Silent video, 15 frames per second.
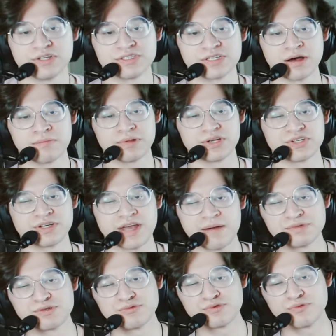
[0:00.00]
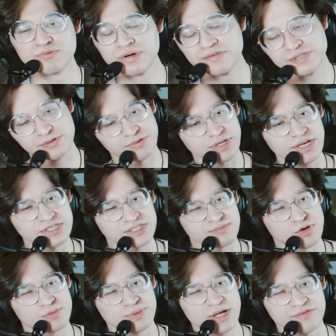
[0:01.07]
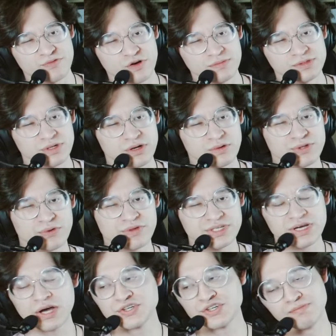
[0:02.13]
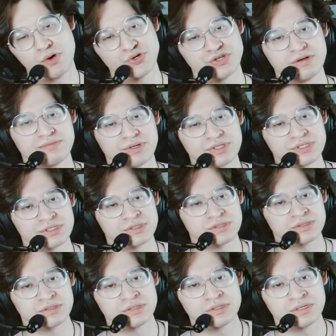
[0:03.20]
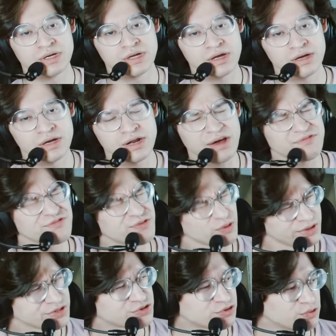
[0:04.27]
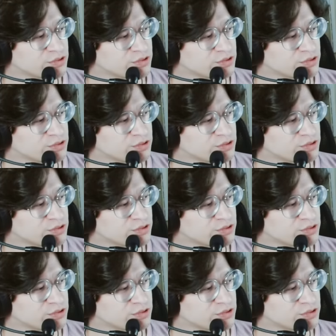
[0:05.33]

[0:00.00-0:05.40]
is a compilation of games which were previously released on mobile platforms with only touch and motion inputs. Not fully true.